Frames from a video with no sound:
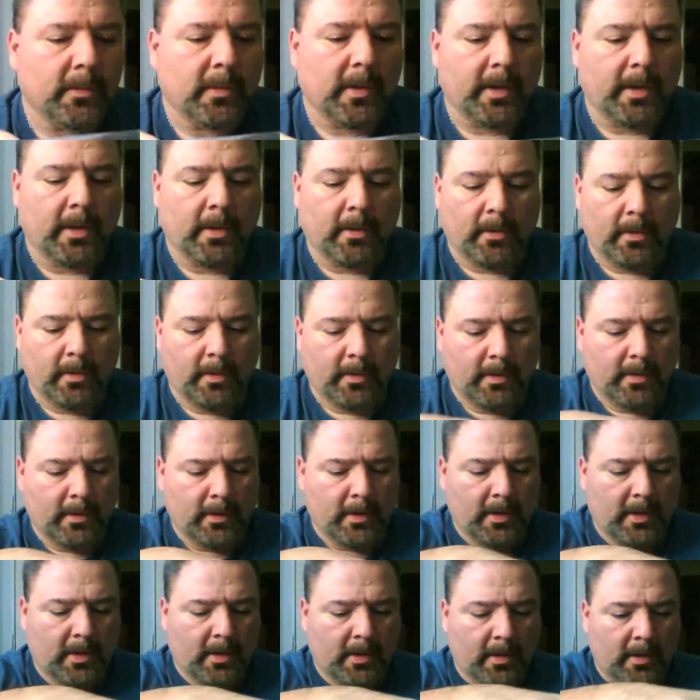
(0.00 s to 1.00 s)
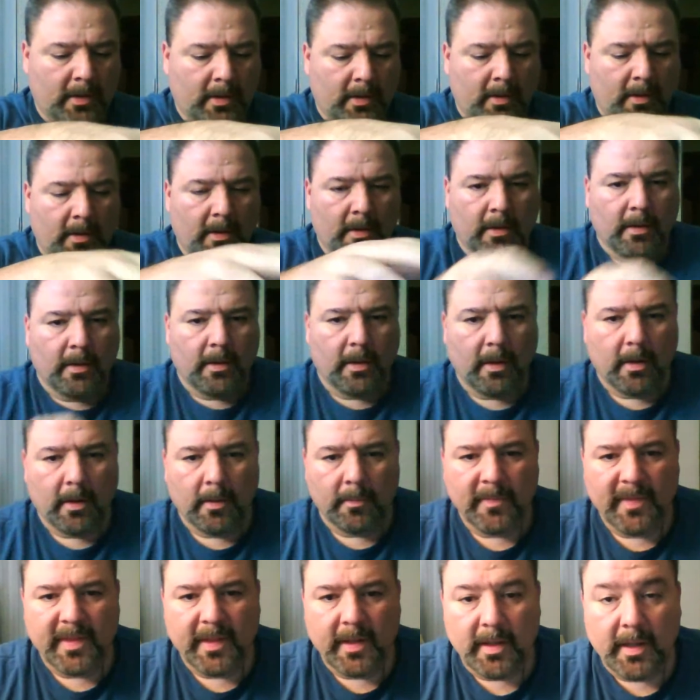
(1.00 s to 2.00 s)
well.
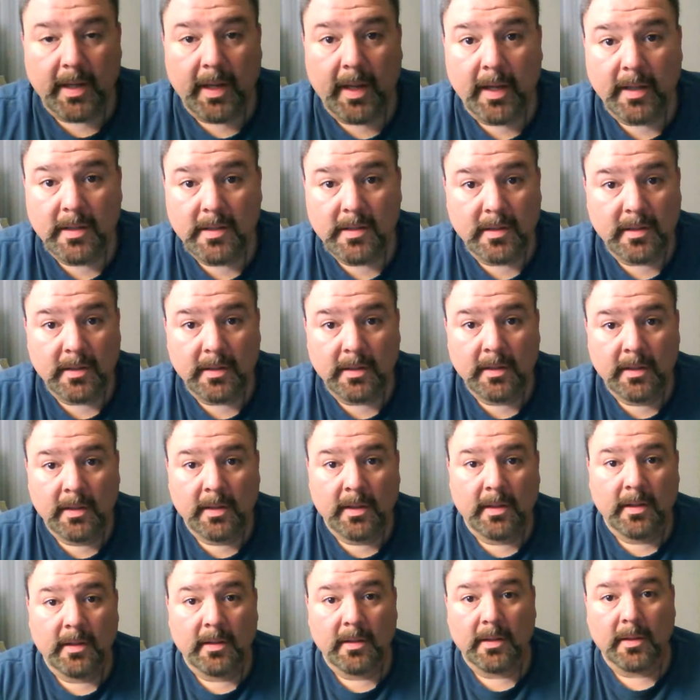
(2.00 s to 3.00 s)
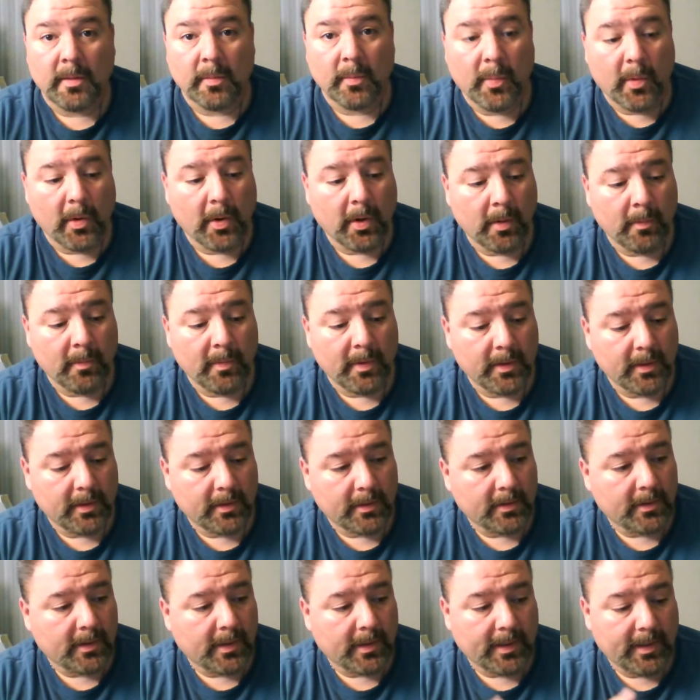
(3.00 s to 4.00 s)
The engine compartment,
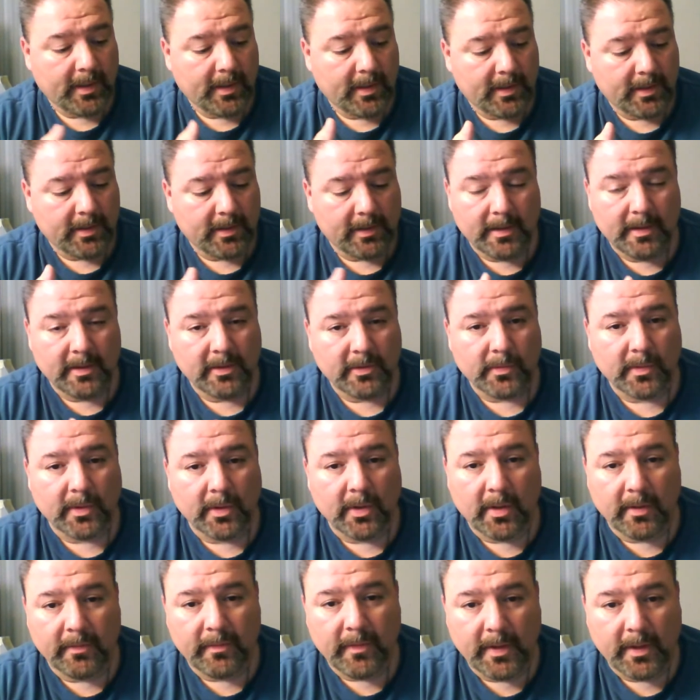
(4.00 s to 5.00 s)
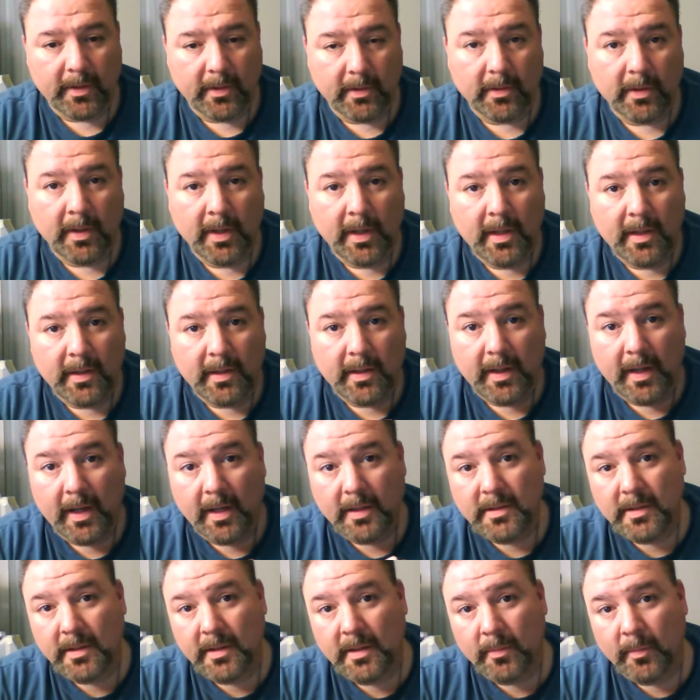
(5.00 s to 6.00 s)
I can't get this one off either. The
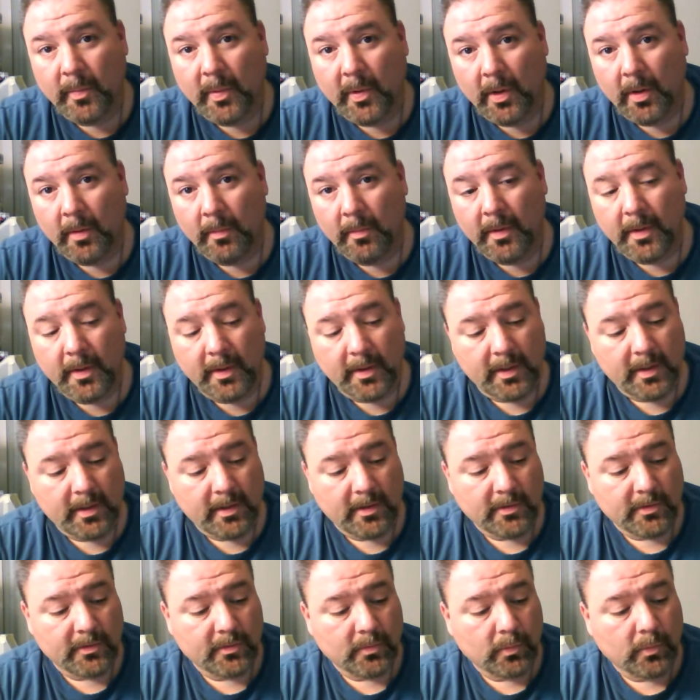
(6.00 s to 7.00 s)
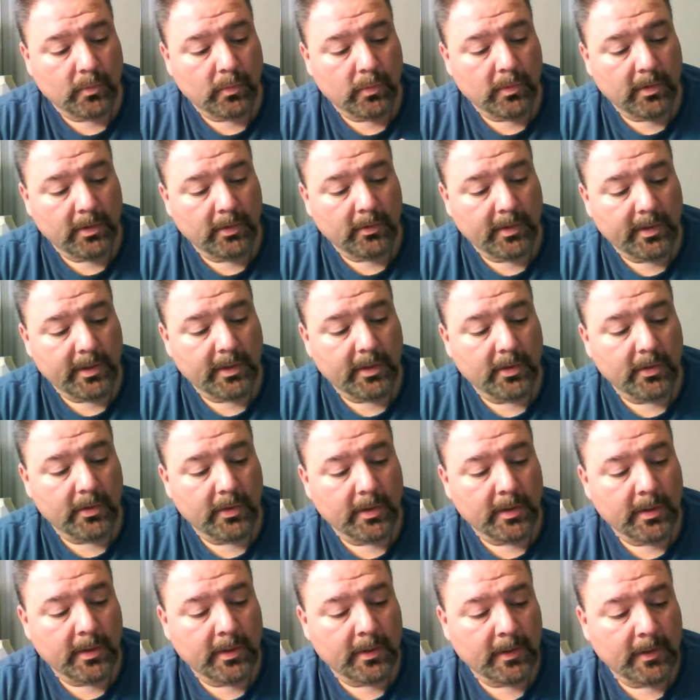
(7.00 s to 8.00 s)
engine compartment is really
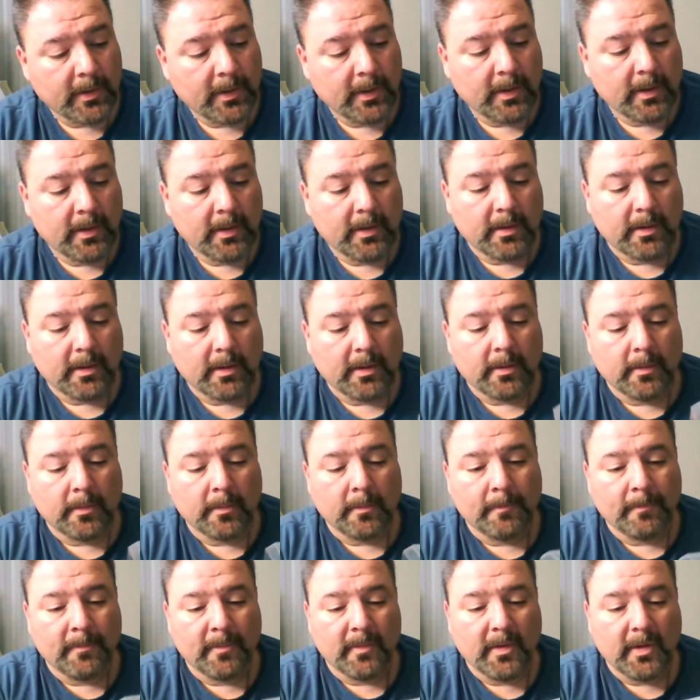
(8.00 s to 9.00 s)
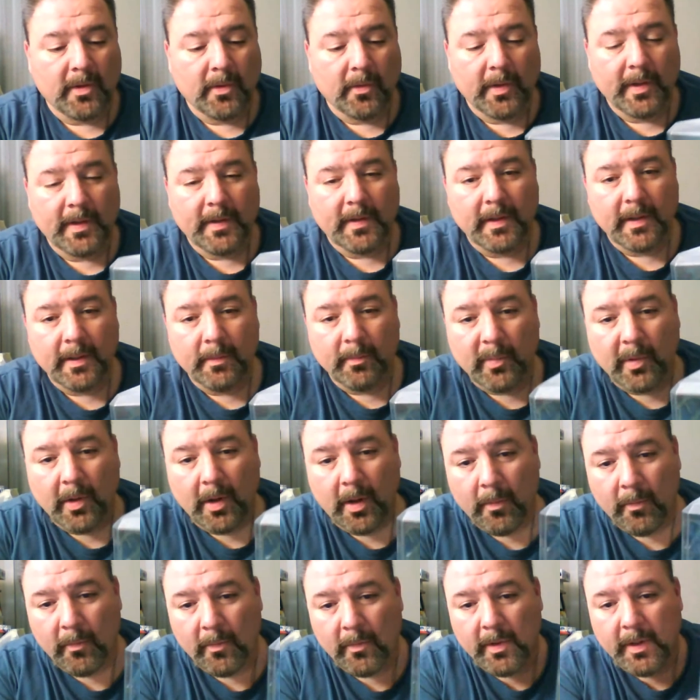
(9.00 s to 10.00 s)
good. The only
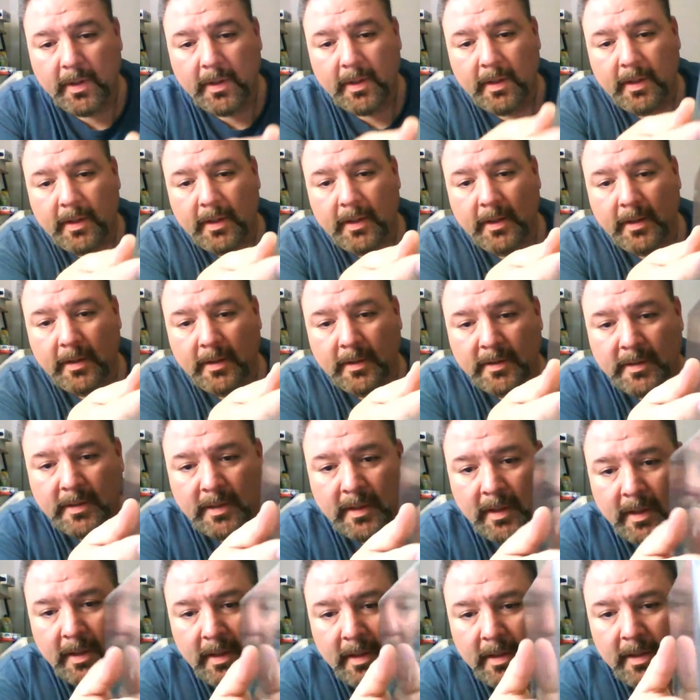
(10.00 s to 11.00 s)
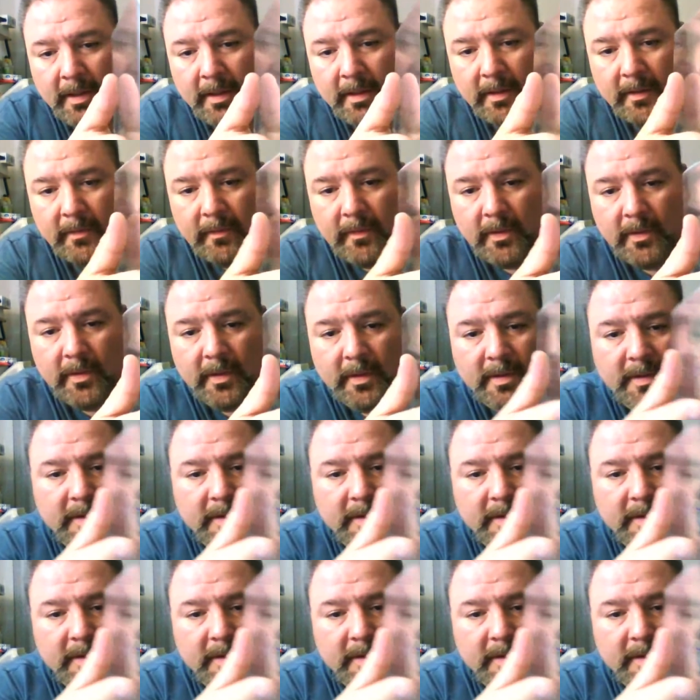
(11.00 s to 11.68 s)
problem with it is, if you can